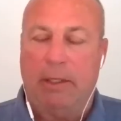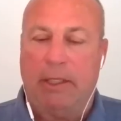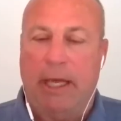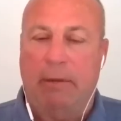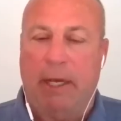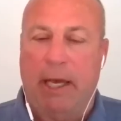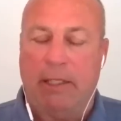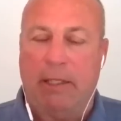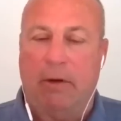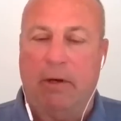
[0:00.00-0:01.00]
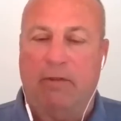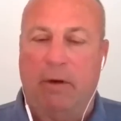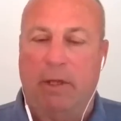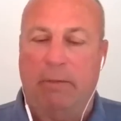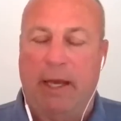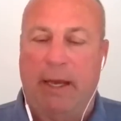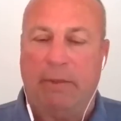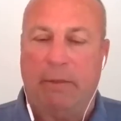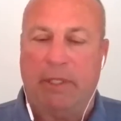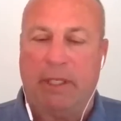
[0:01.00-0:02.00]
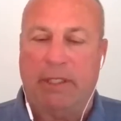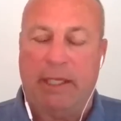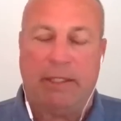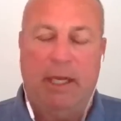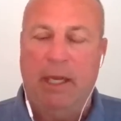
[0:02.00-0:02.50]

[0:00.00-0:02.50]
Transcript: stabilize in order for them to have some success,